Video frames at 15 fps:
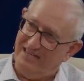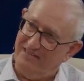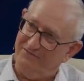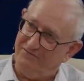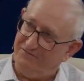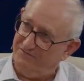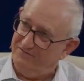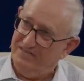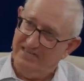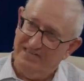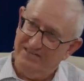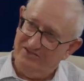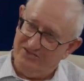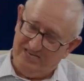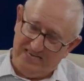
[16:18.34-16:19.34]
have
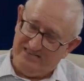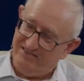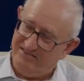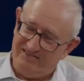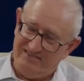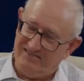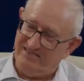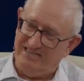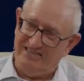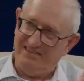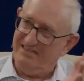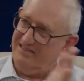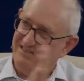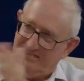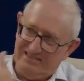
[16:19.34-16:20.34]
Genesis in
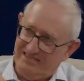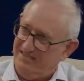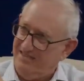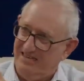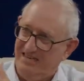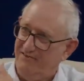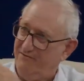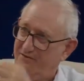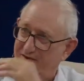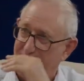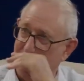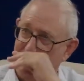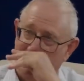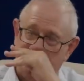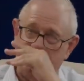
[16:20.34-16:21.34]
it and didn't have
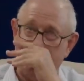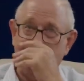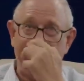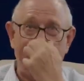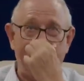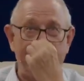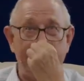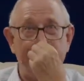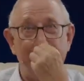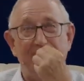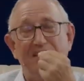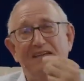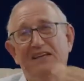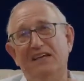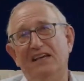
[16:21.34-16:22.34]
Revelation in it.
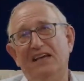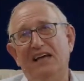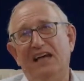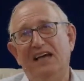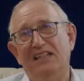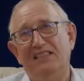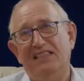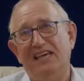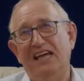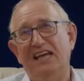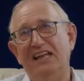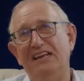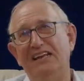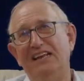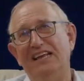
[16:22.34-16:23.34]
And
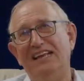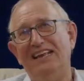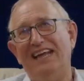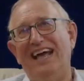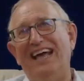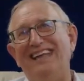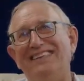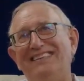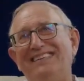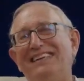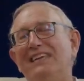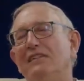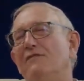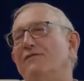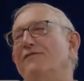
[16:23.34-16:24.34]
then in
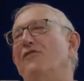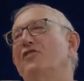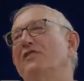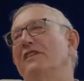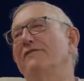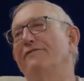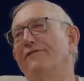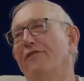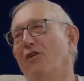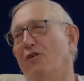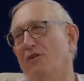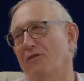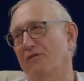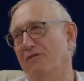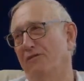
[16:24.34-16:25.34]

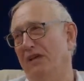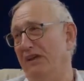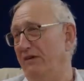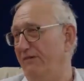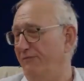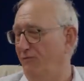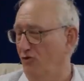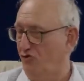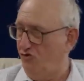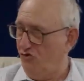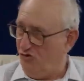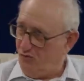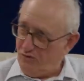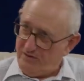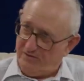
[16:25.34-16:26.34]
1844, very
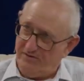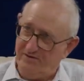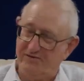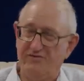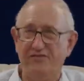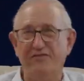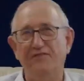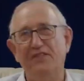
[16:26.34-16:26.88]
fortuitous,